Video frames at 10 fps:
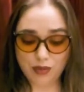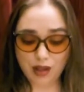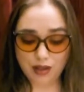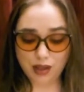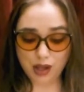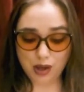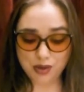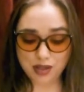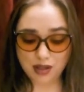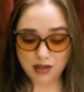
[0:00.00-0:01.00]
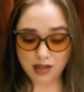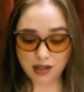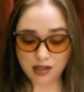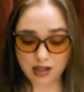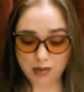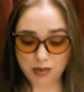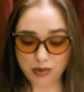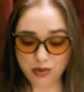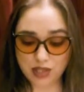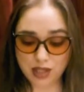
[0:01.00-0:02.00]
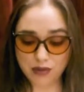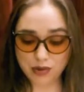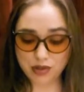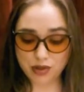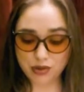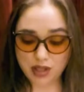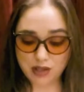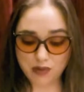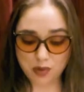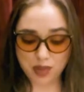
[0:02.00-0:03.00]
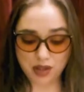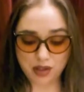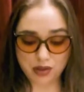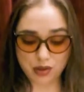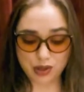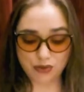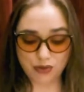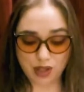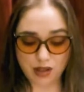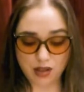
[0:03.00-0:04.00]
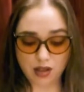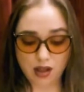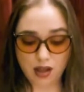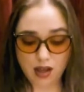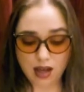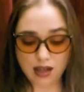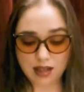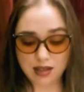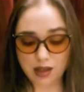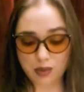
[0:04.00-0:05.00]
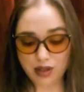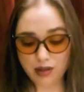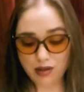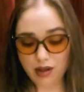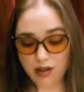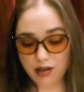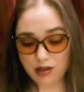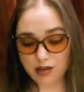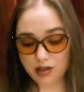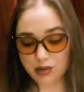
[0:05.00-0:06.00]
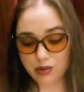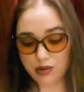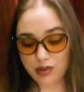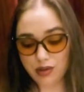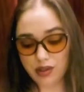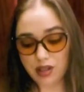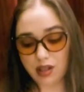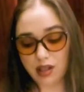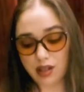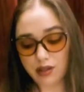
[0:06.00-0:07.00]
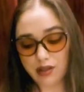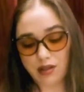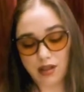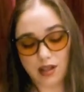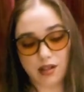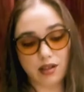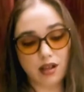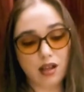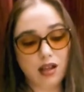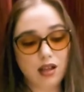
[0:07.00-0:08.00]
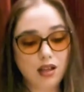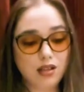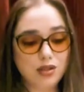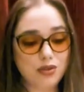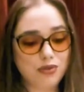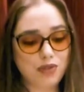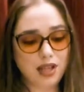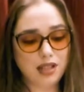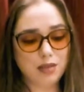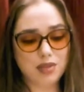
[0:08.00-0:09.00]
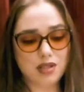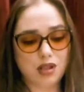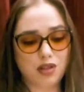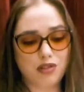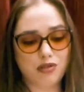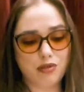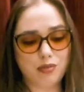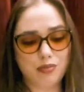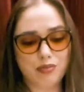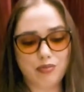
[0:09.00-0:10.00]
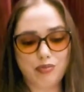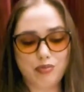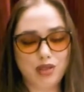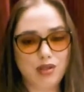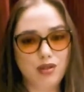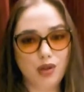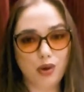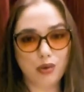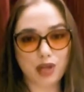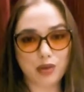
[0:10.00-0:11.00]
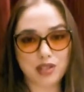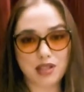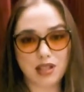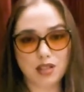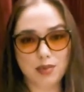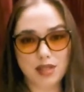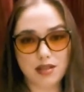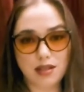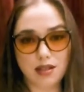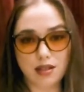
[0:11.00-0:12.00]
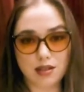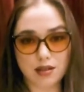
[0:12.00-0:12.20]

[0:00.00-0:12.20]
The ghost conducted him through several streets familiar to his feet, and as they went along, Scrooge looked here and there to find himself, but nowhere was he to be seen.